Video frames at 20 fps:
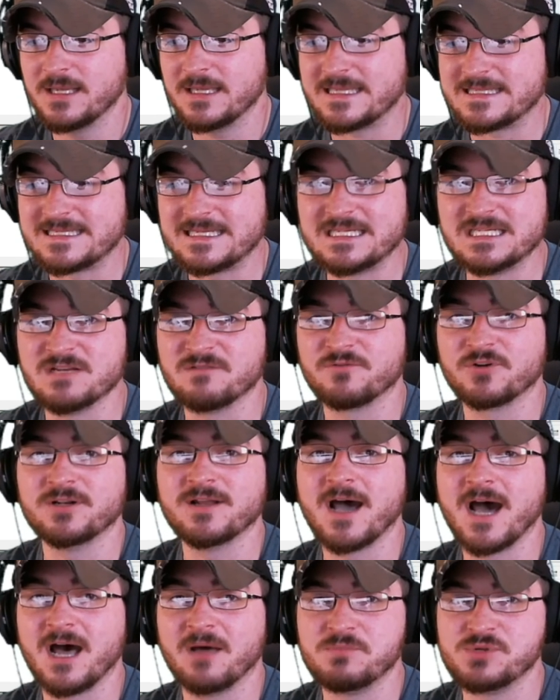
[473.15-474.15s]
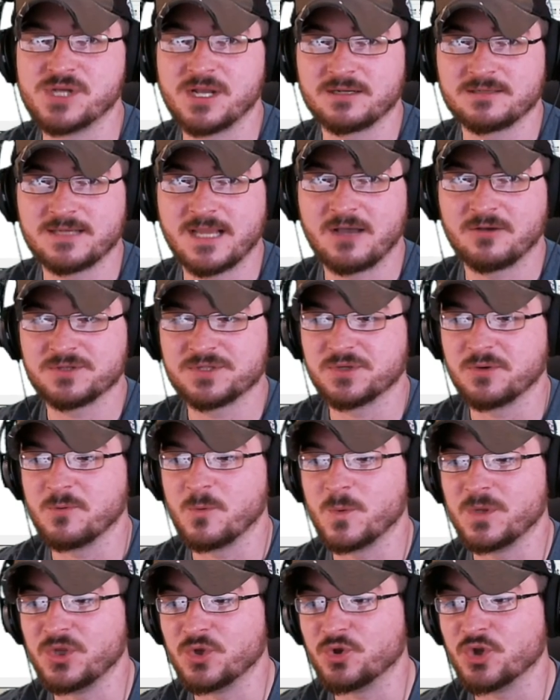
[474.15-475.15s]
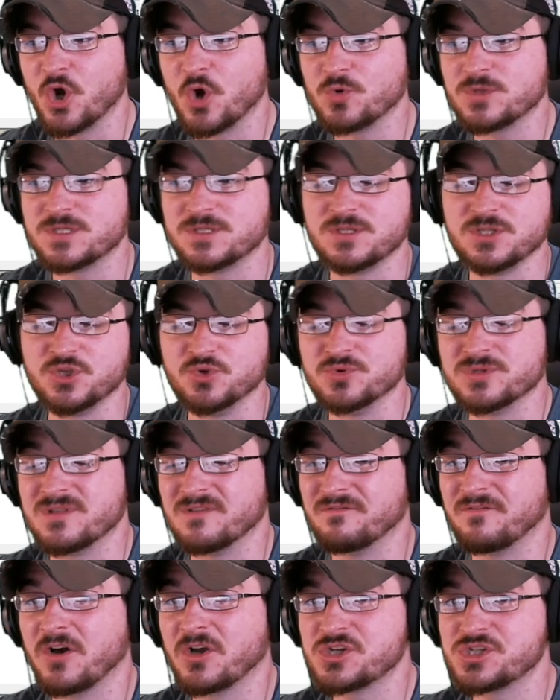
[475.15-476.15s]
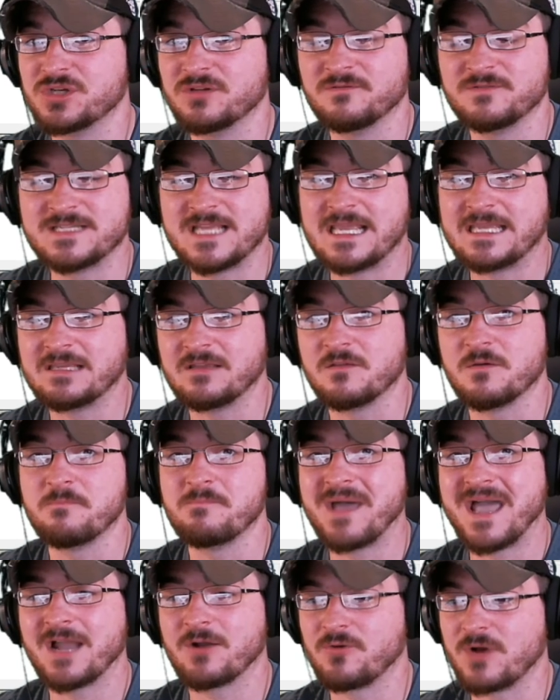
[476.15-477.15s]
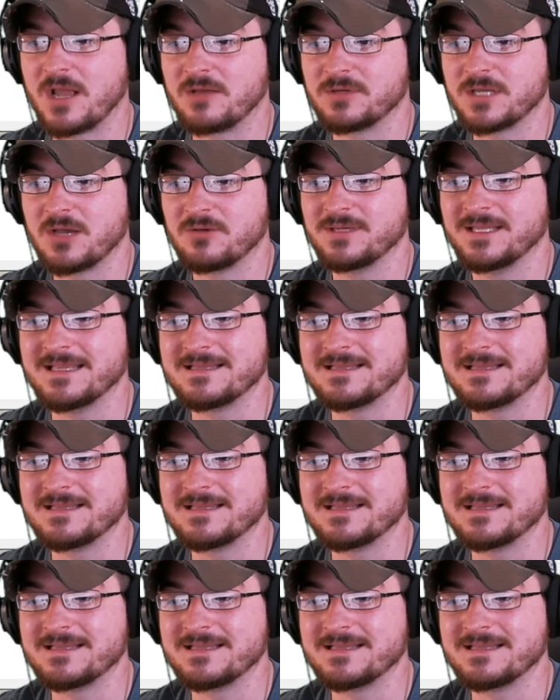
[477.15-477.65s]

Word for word: It's a different object now. So when you go to use the function of taking the background out,